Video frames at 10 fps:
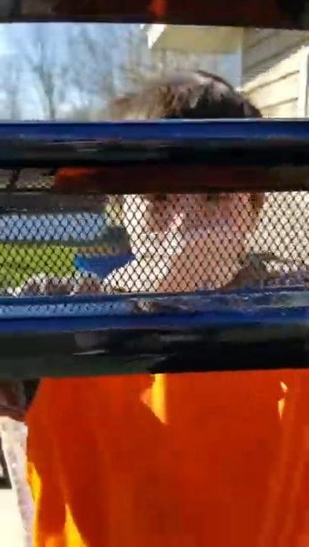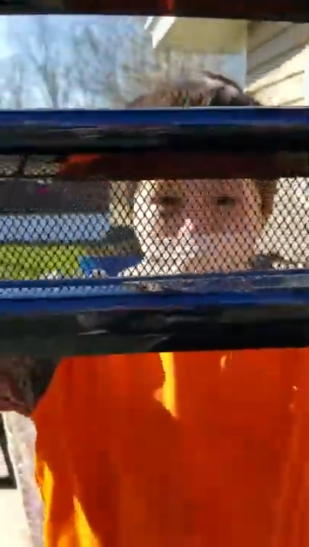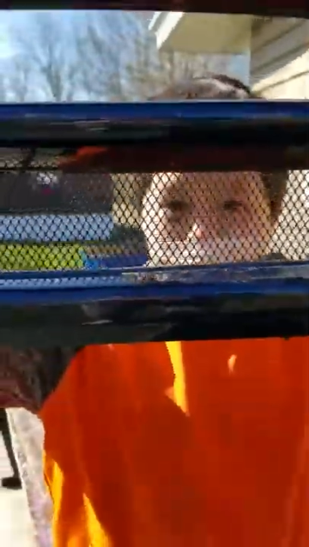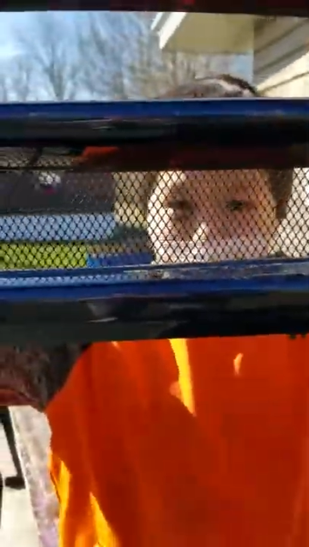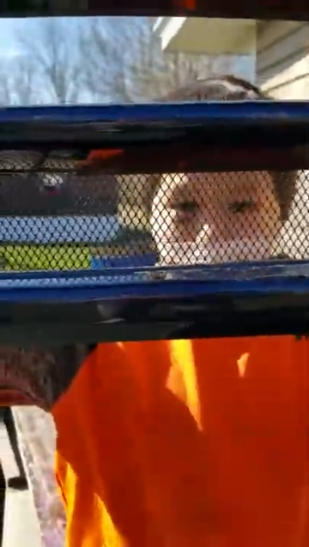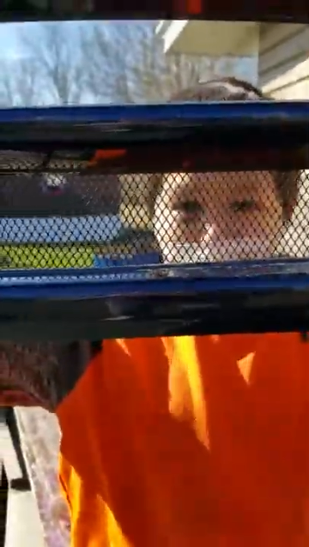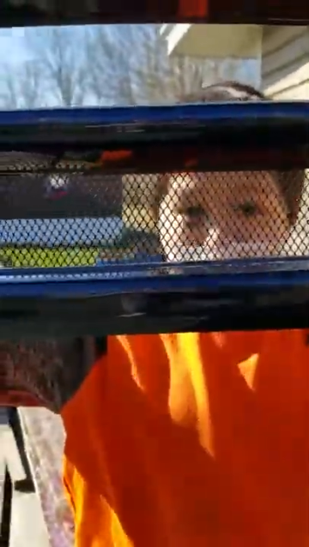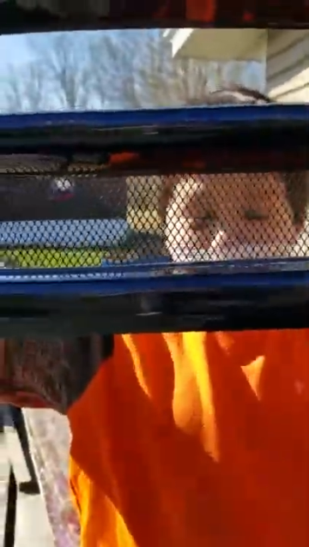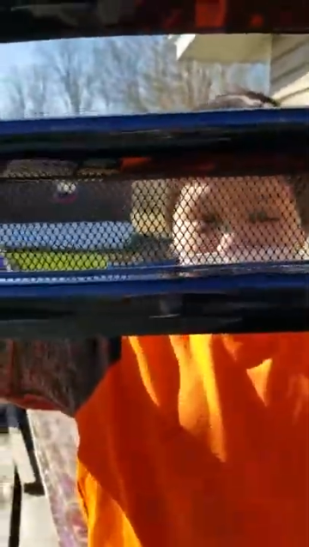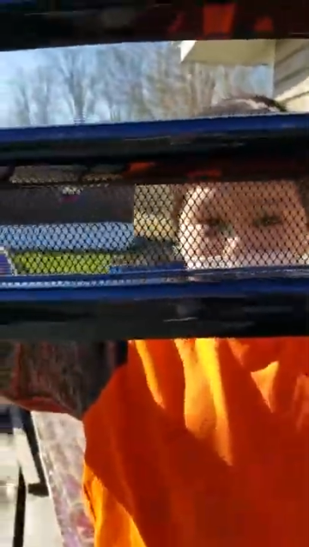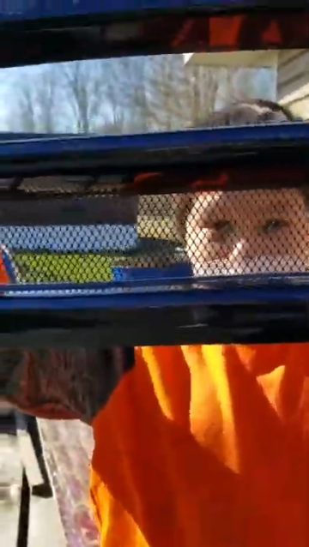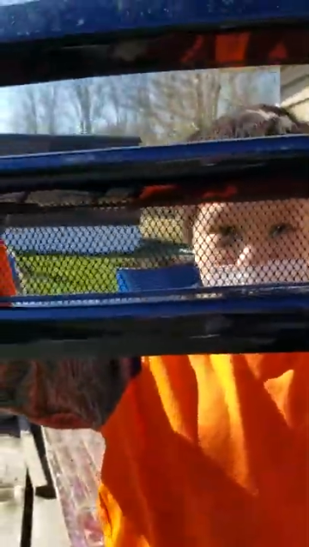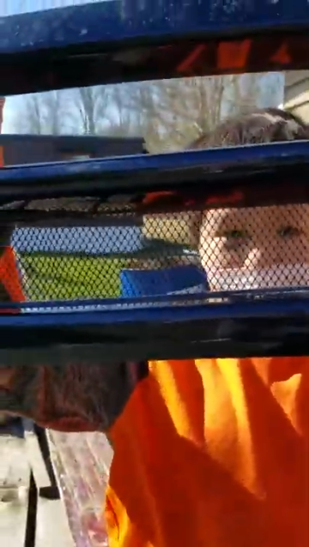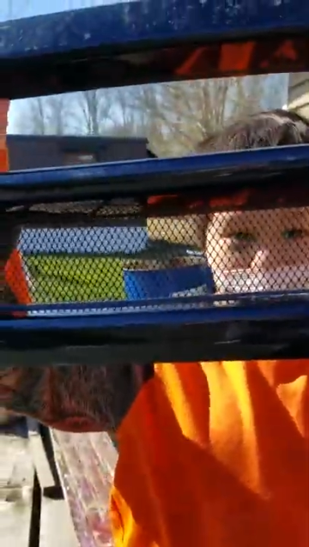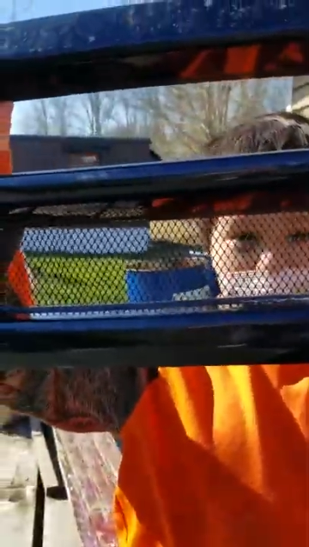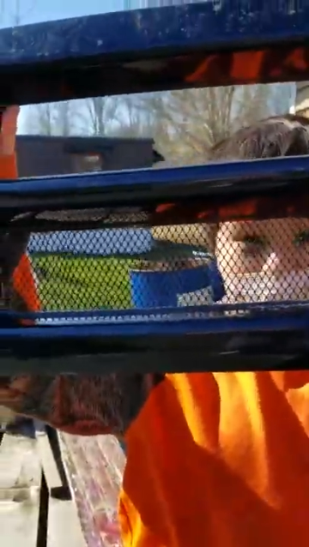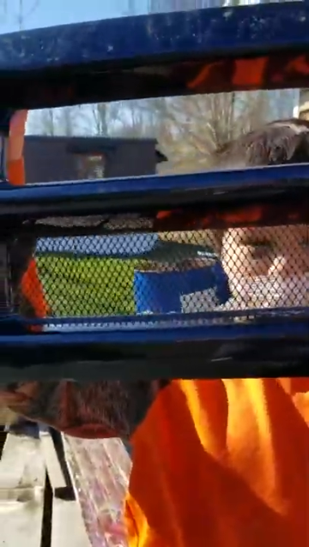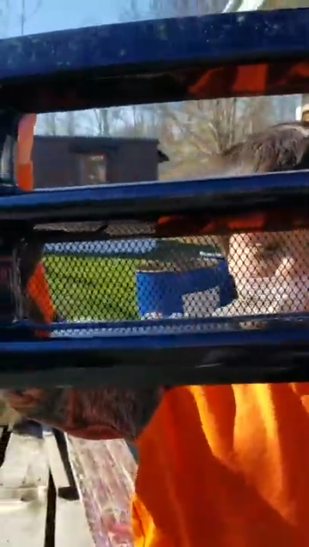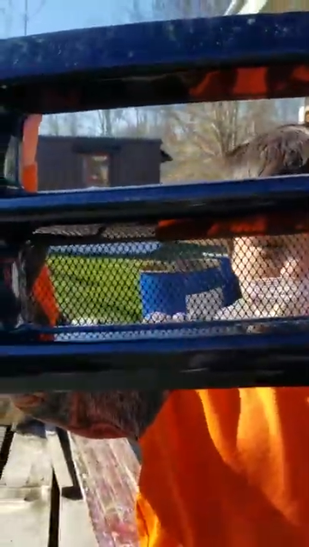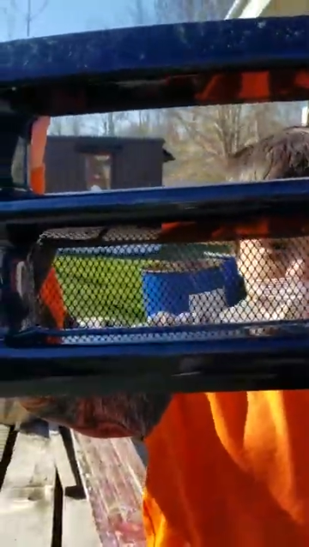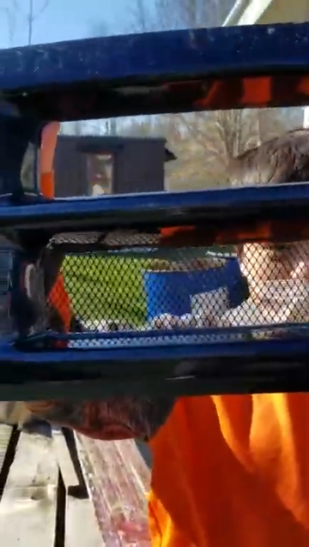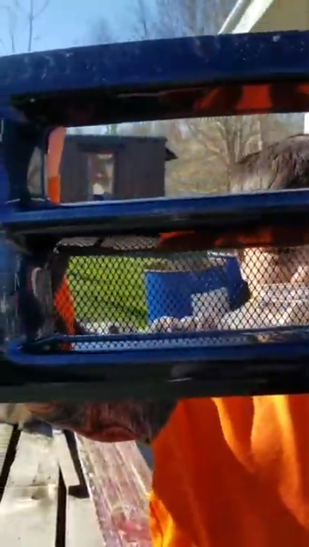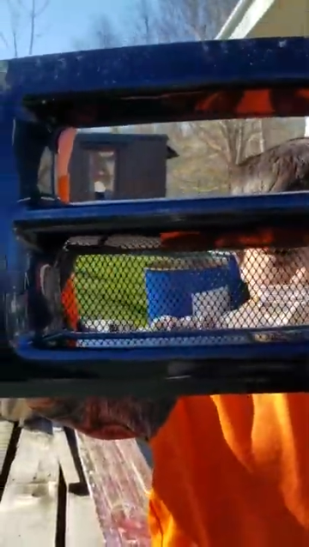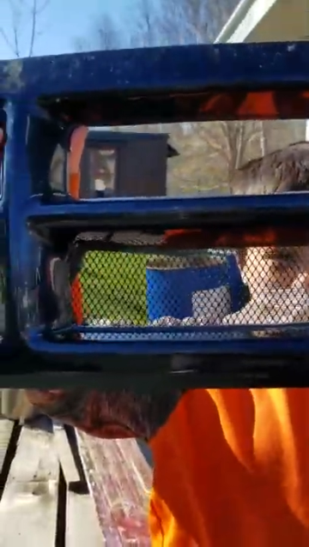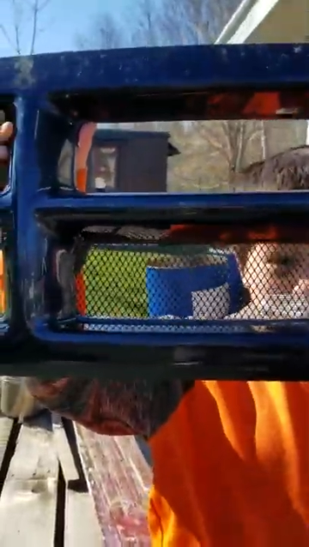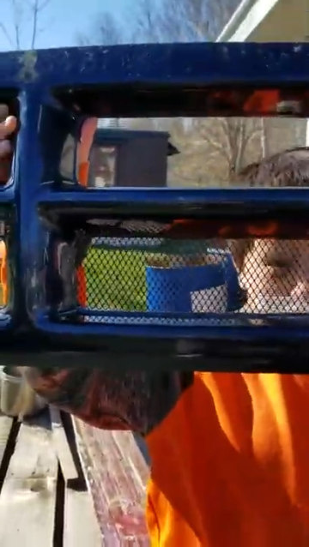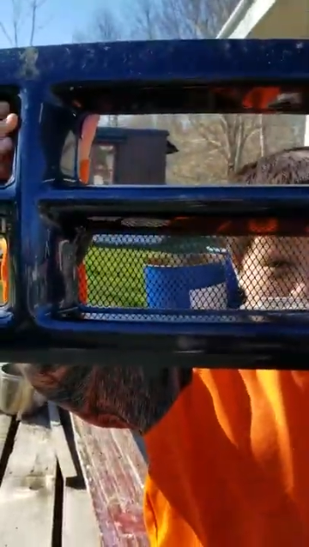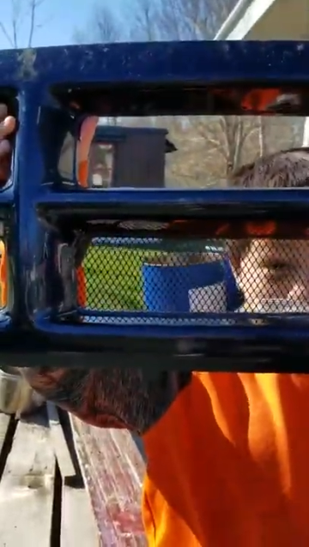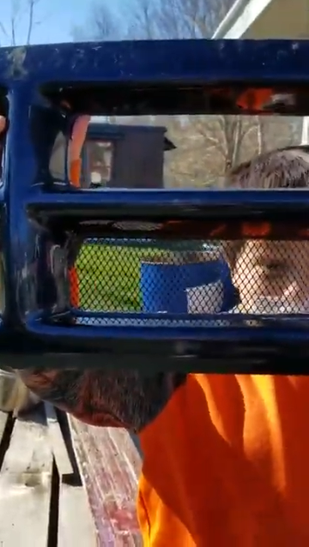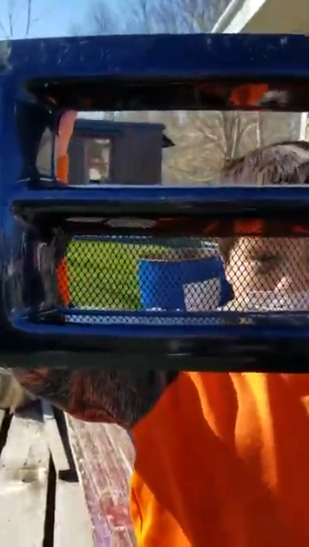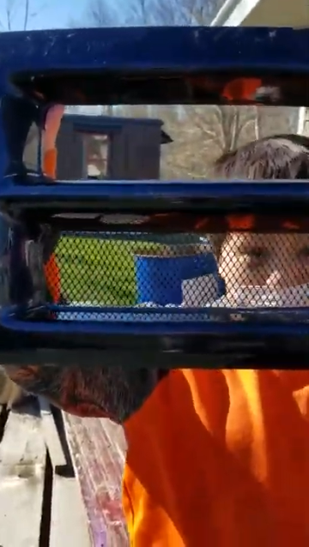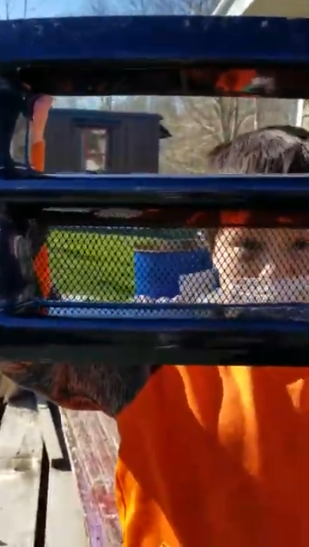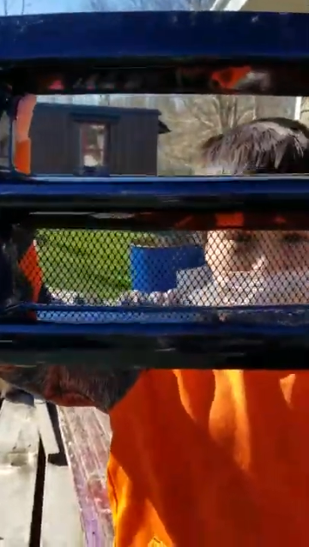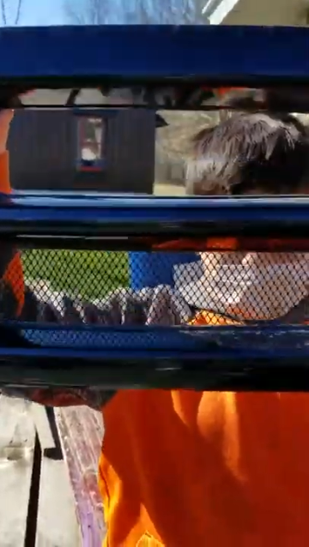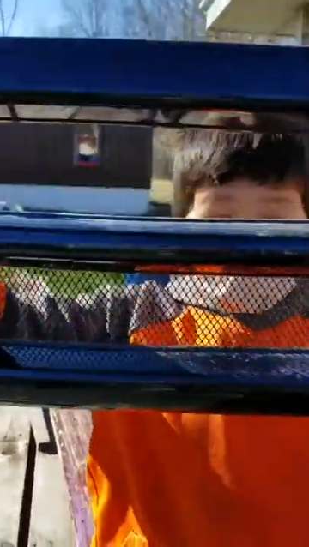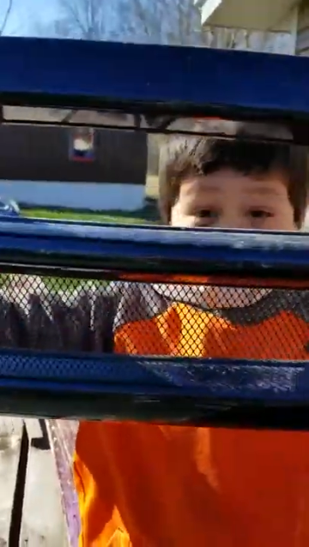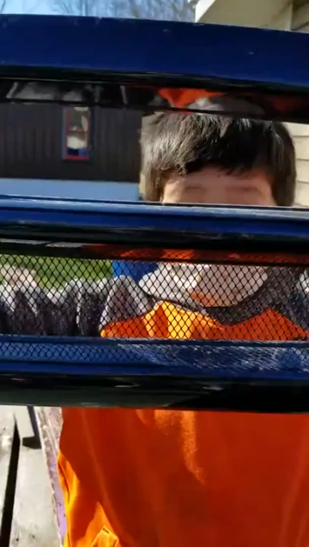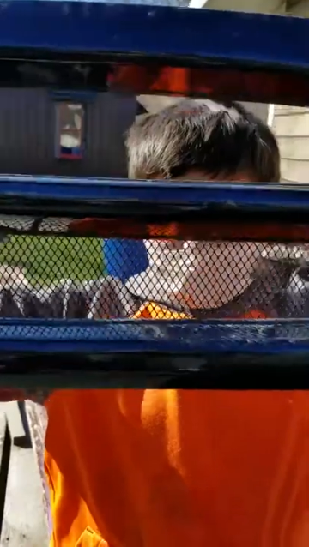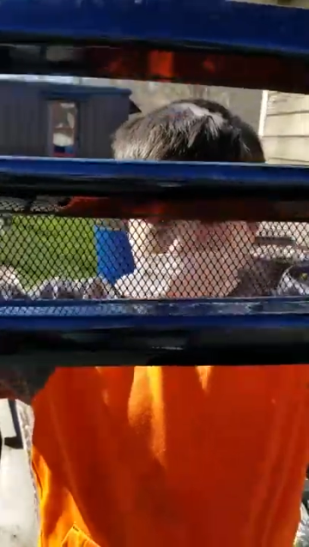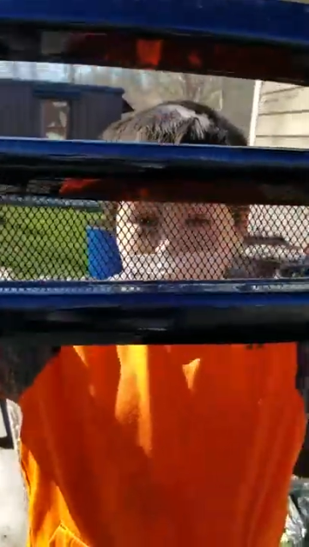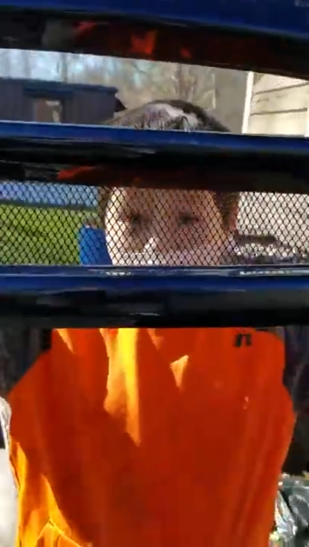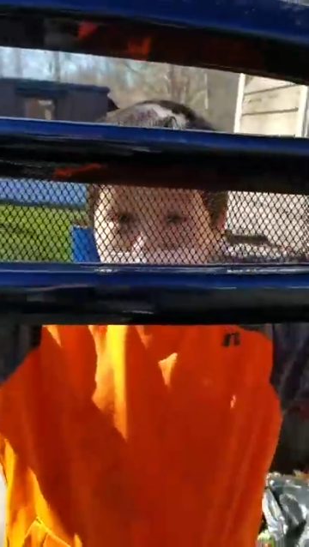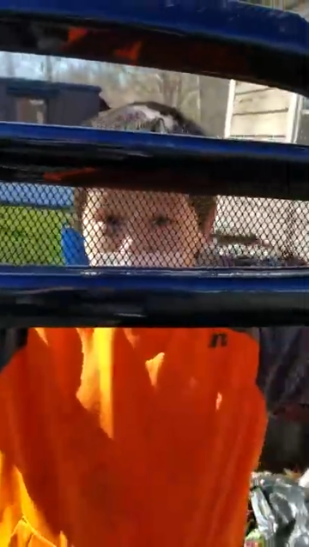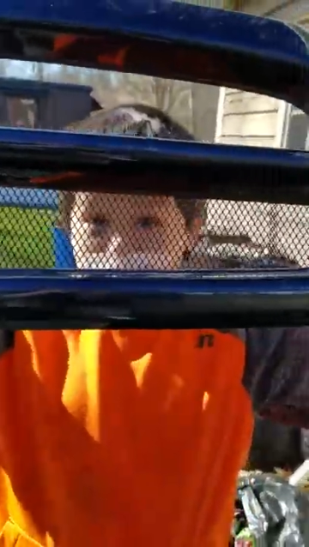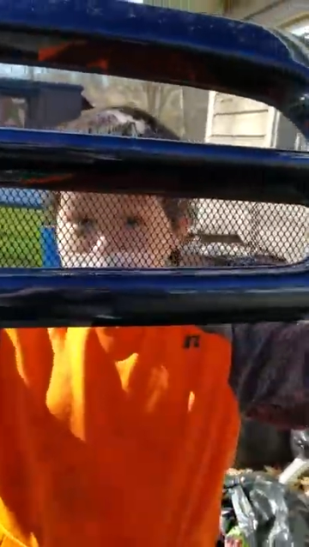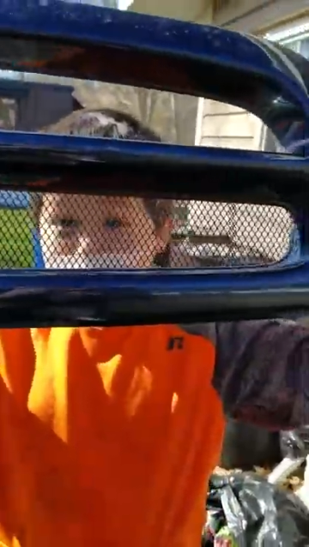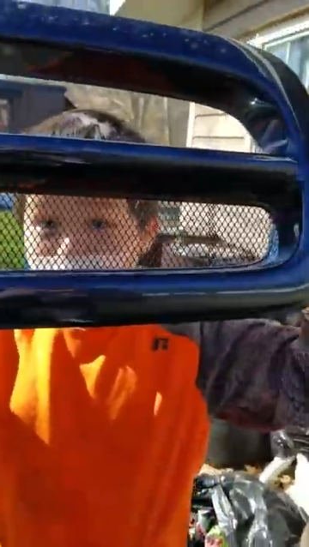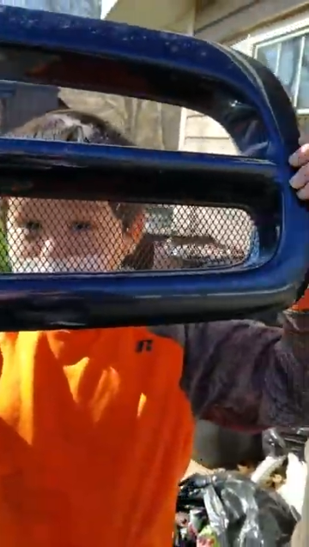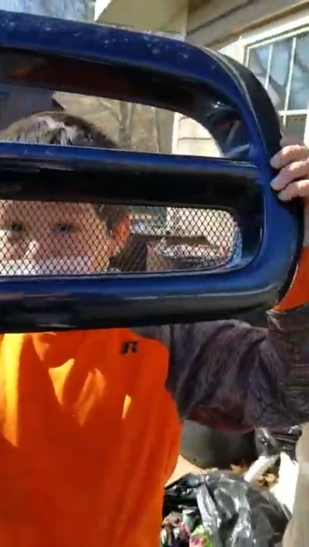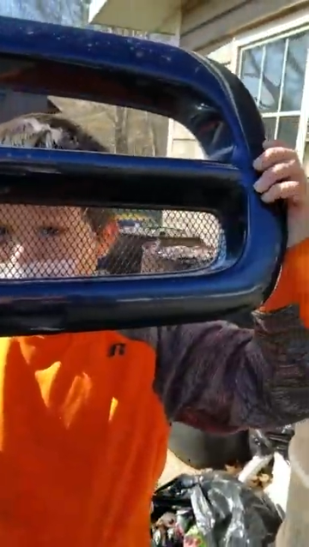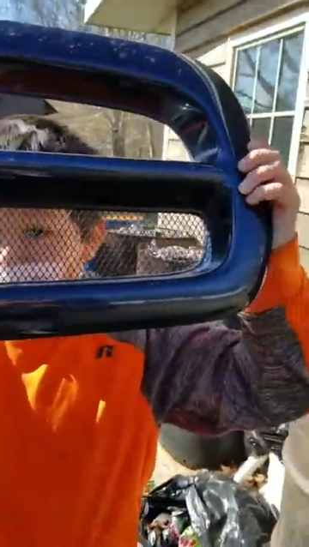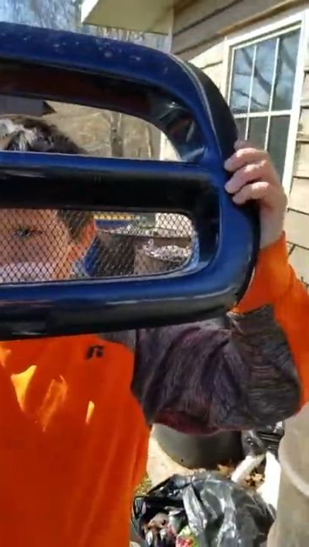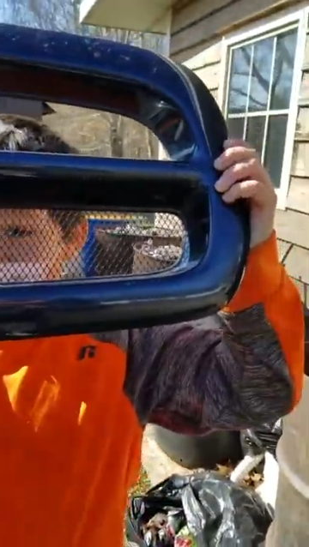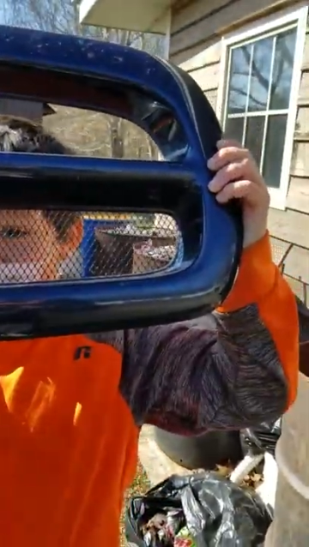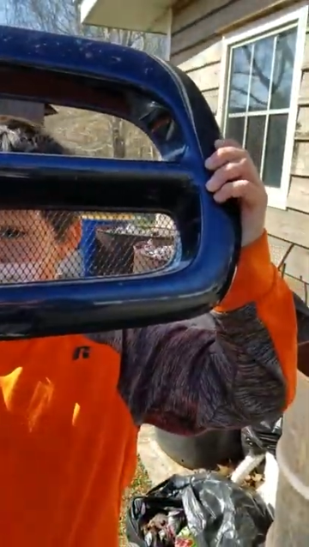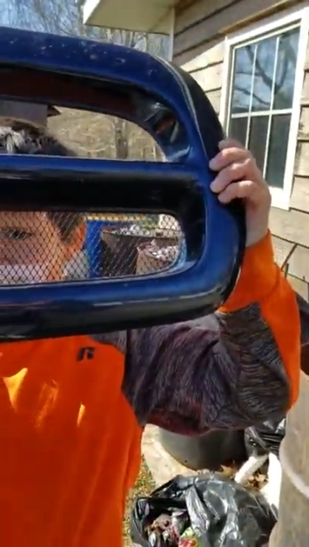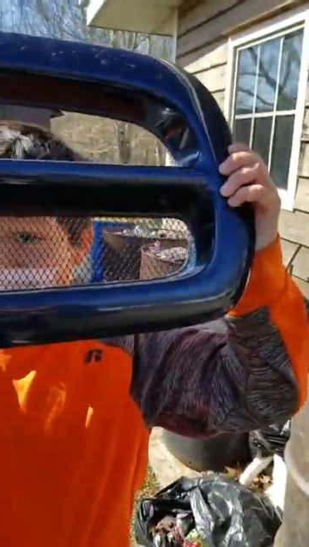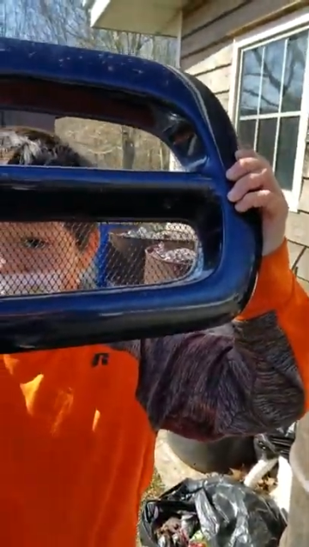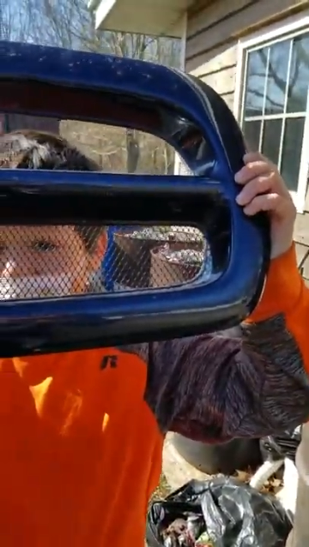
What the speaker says: No face is visible, so there are no lips to read.